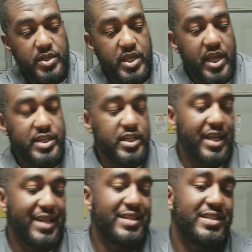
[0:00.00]
the
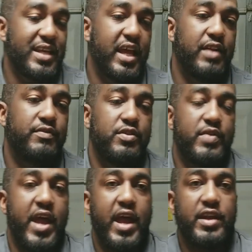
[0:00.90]
pH inside of
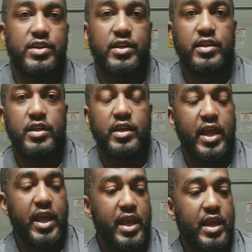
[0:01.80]
the reactor
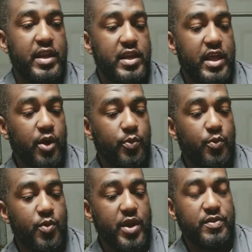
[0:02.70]
and
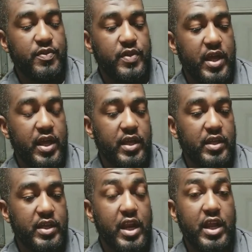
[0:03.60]
help with
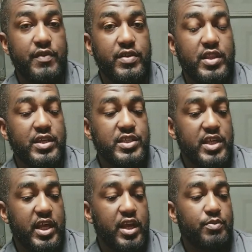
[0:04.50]
getting
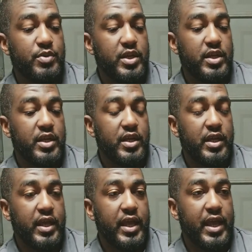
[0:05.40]
everything set up
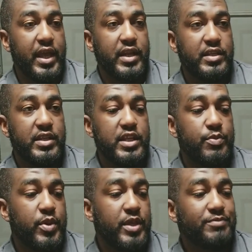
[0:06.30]
and
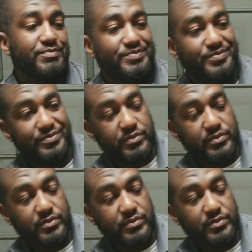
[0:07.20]
keeping